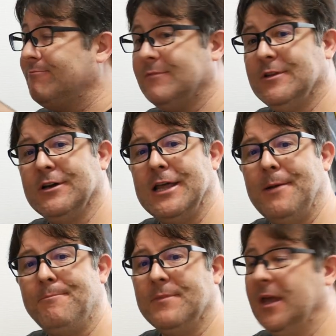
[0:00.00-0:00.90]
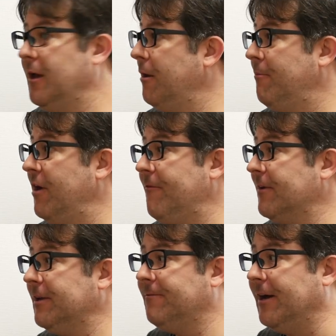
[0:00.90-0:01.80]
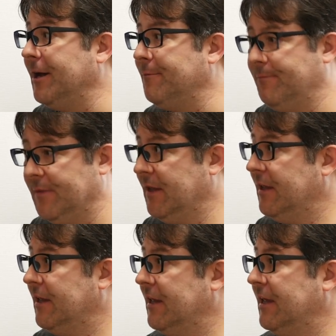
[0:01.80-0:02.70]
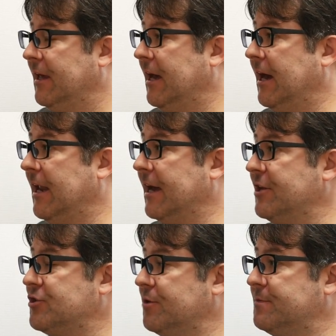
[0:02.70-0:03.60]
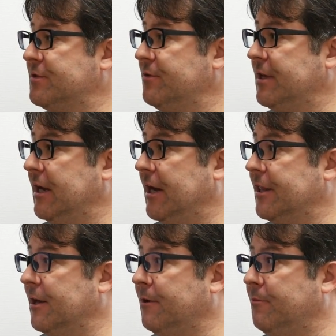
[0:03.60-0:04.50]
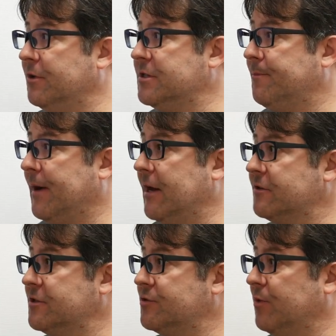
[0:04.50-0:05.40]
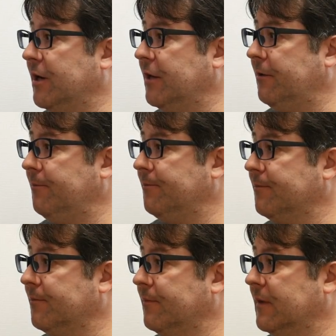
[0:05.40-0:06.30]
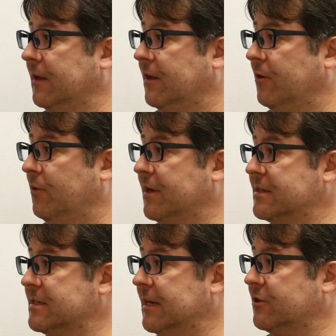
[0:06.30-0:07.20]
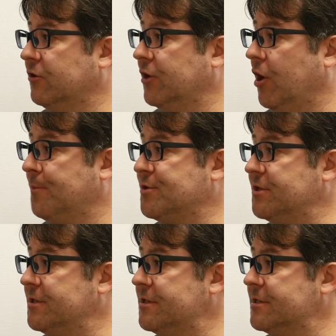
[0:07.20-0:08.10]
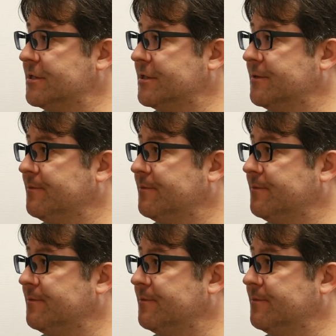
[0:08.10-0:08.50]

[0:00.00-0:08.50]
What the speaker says: Look at that, perfectly fine. And I can jump to the other multi-BIOS as well, where you can select all the options.